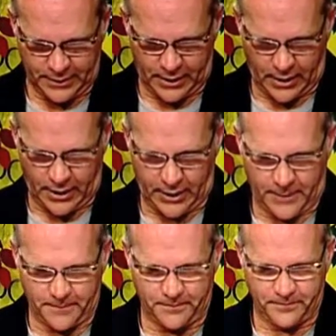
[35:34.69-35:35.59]

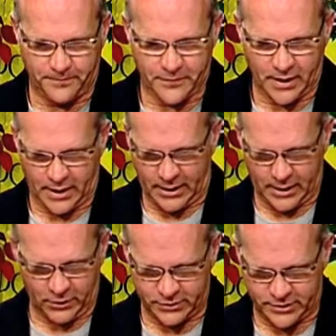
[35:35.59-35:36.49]
Um, and
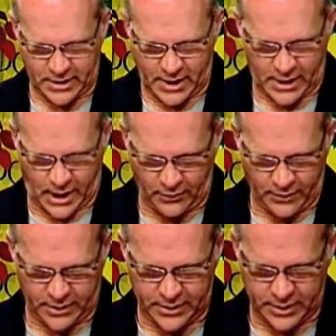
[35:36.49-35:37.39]
they don't state how
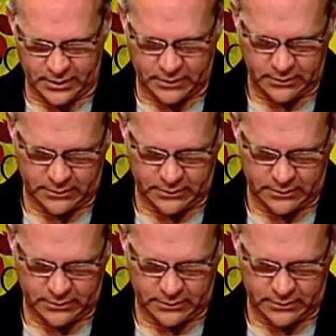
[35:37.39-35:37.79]
they did it,